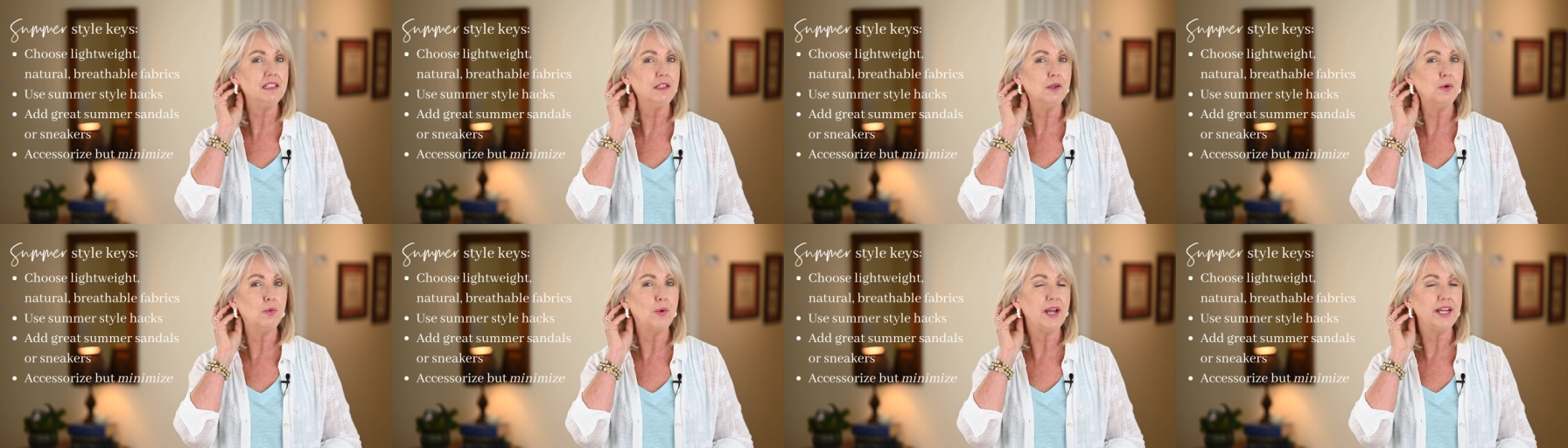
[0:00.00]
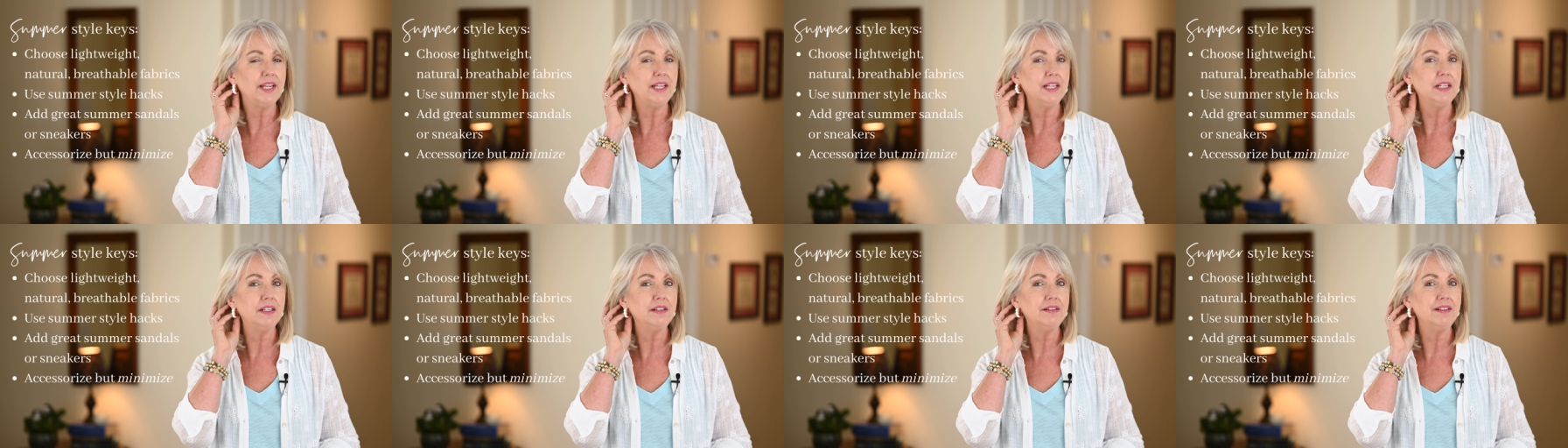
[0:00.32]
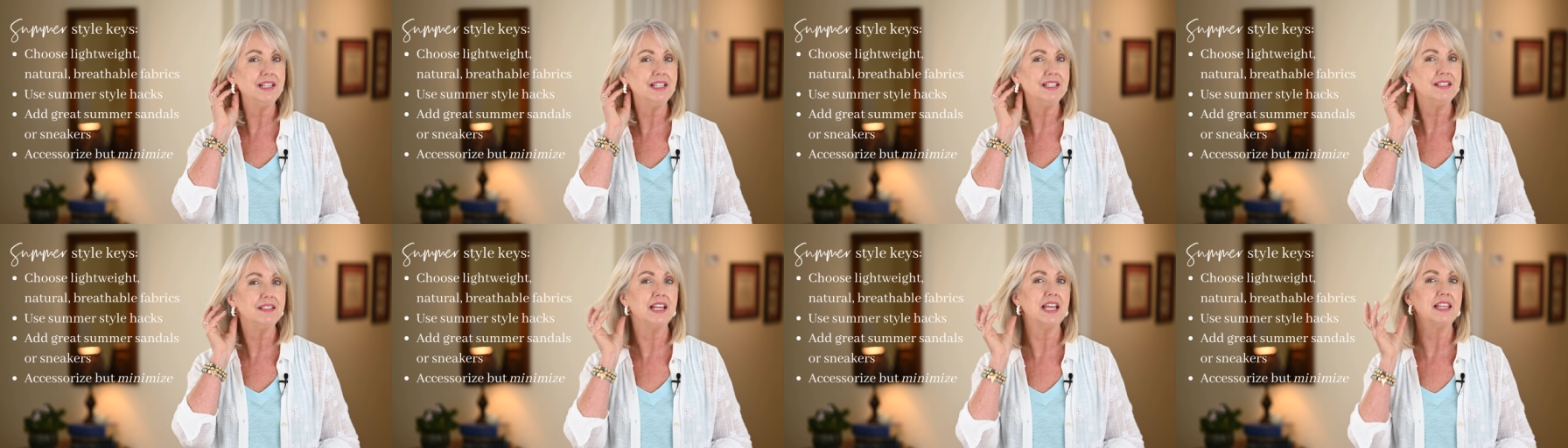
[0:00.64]
little white
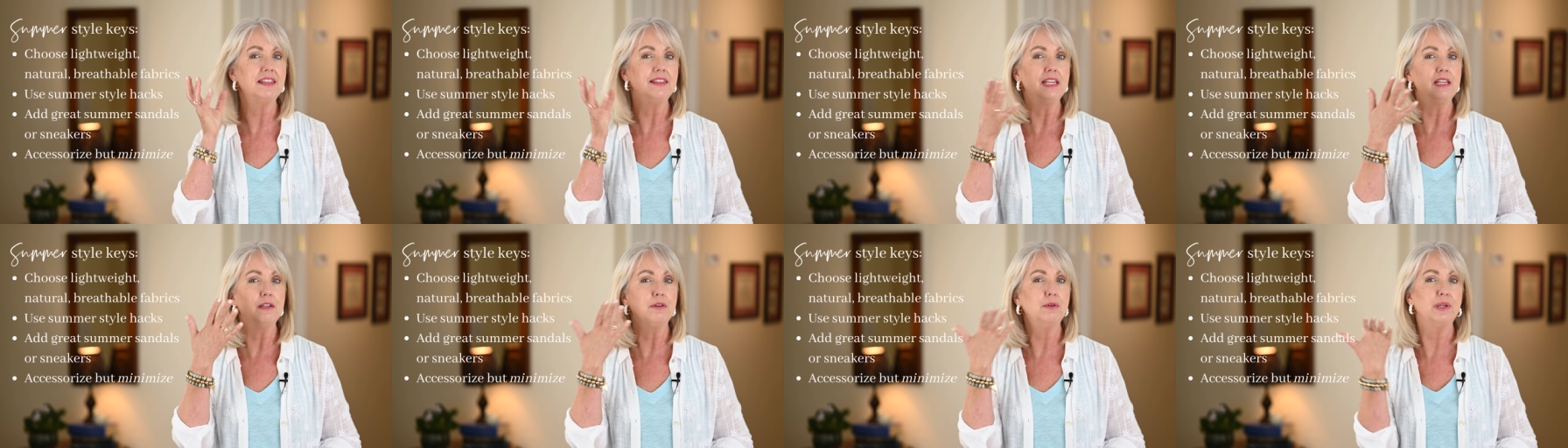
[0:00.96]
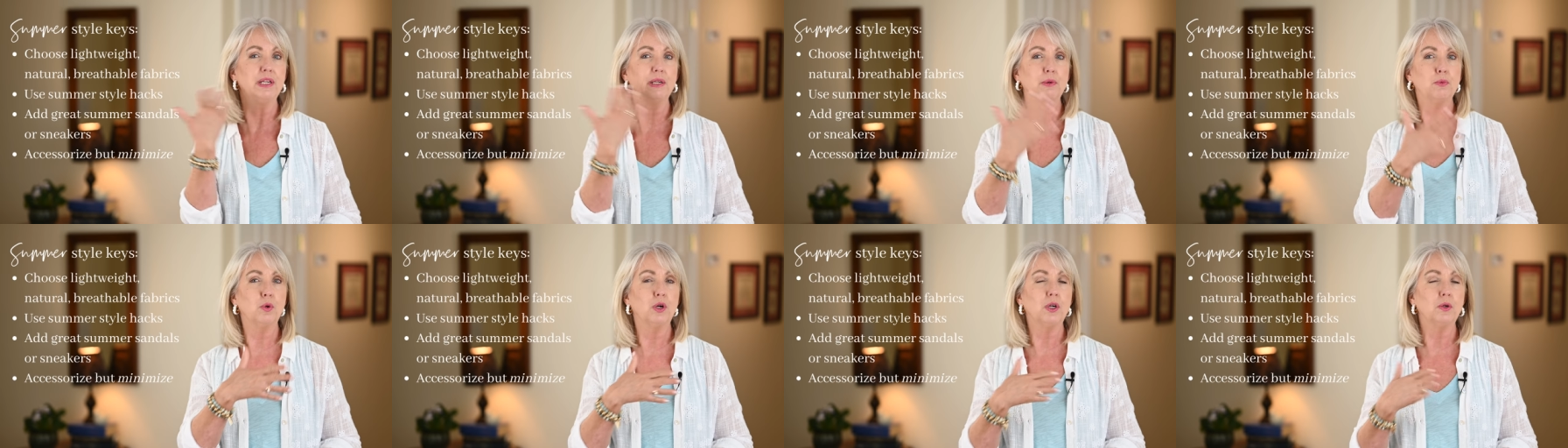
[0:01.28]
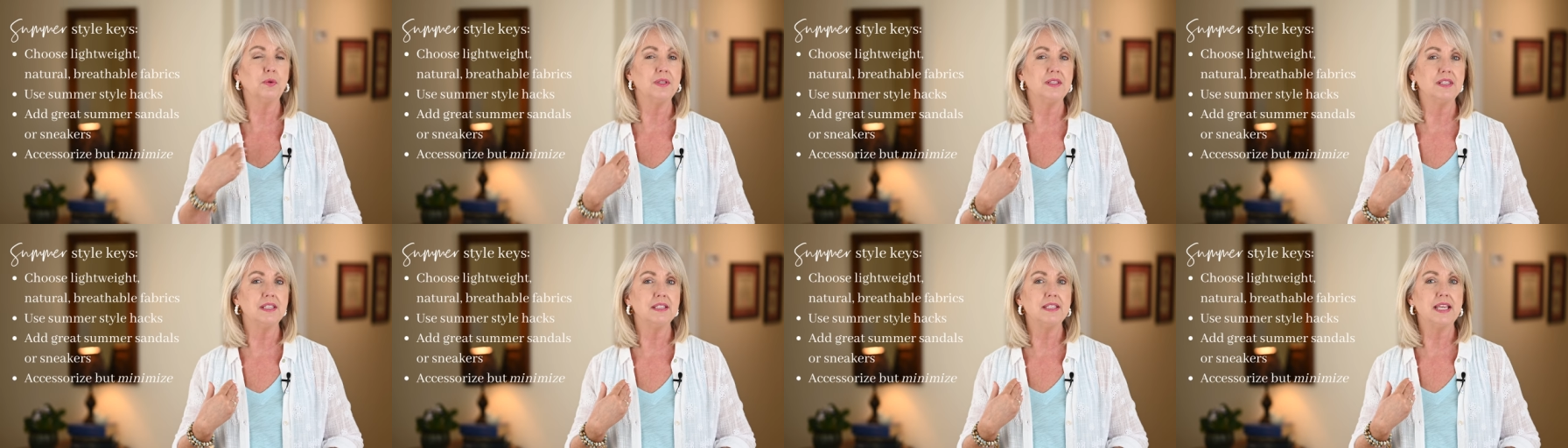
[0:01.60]
earrings that I think really
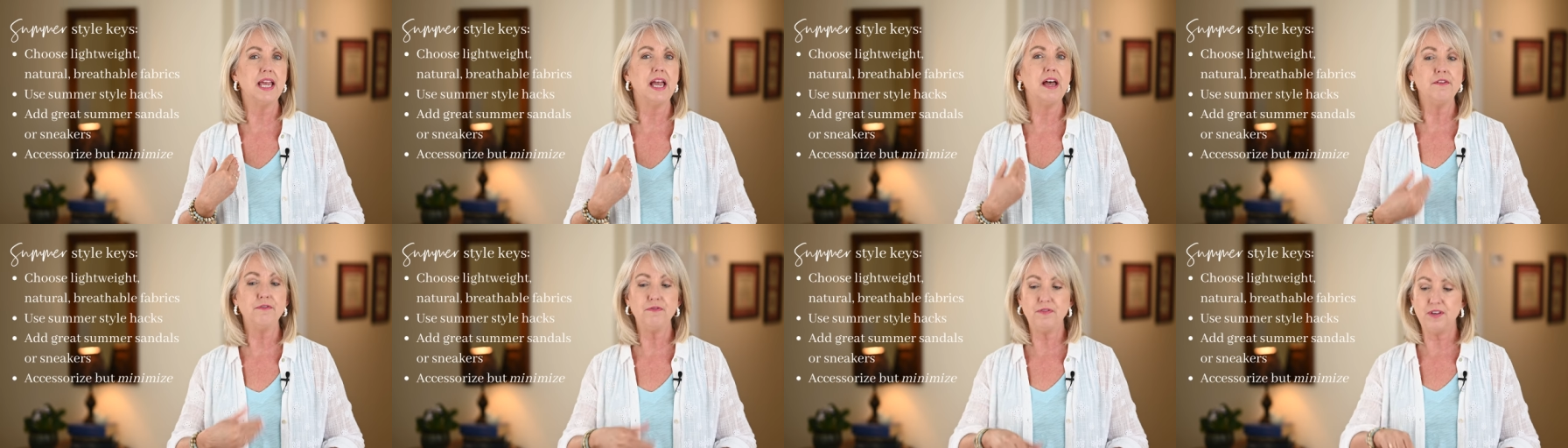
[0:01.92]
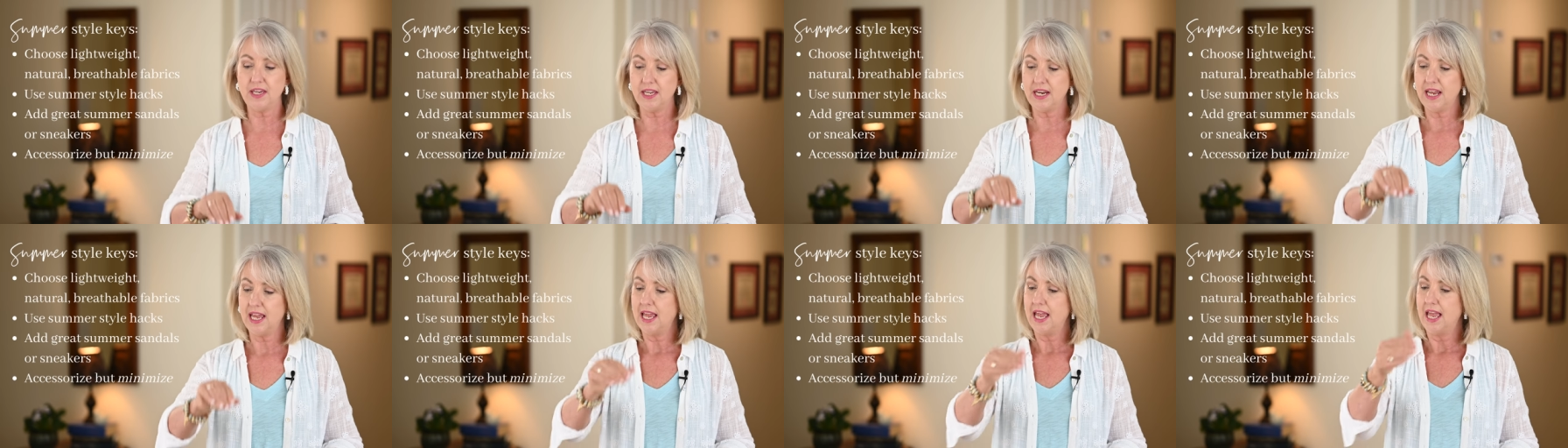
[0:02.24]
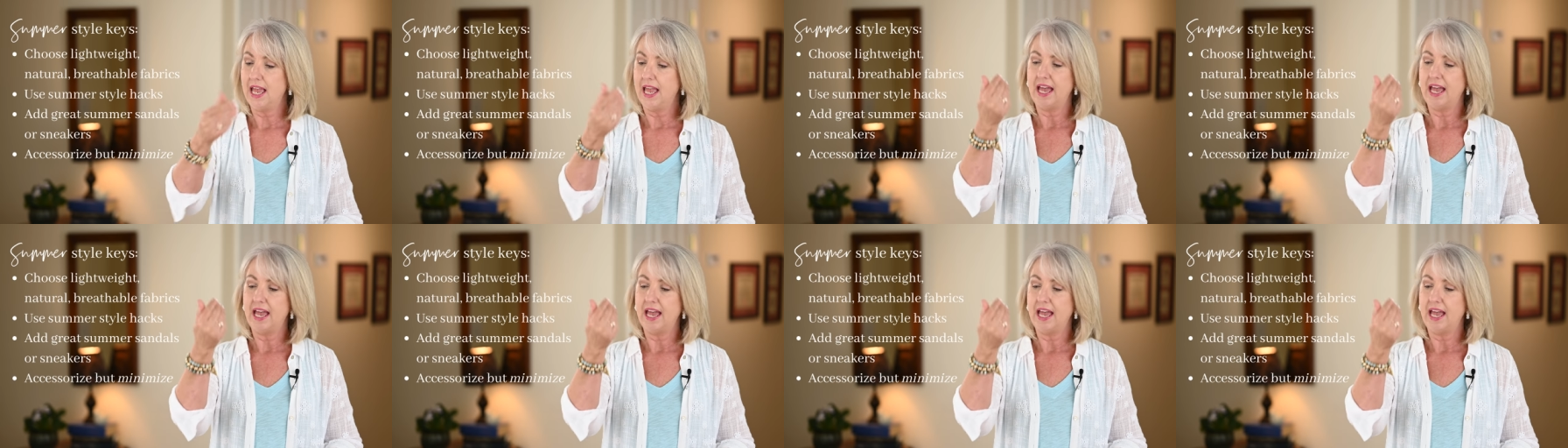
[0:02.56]
work with this outfit.